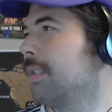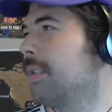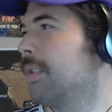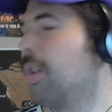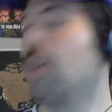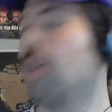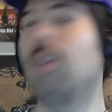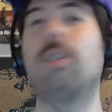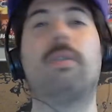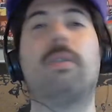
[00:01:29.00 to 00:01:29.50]

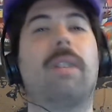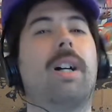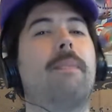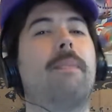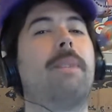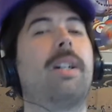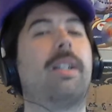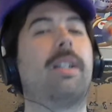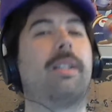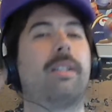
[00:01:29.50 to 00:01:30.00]
Oh,
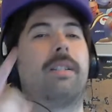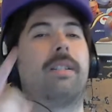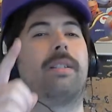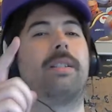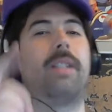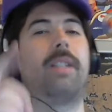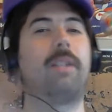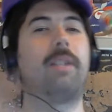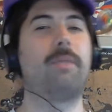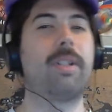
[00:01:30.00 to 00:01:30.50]
Amman.
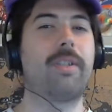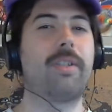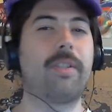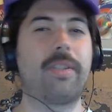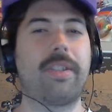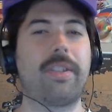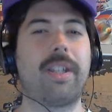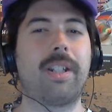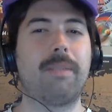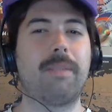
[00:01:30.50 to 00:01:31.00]
They went
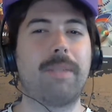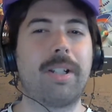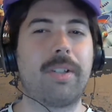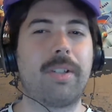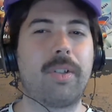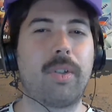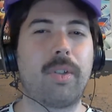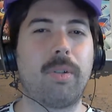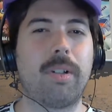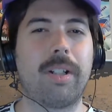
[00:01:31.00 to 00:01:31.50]
inside Amman,
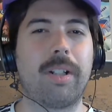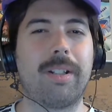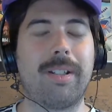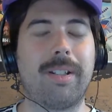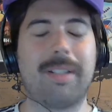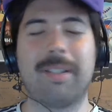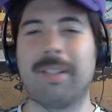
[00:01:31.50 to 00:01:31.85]
Jordan.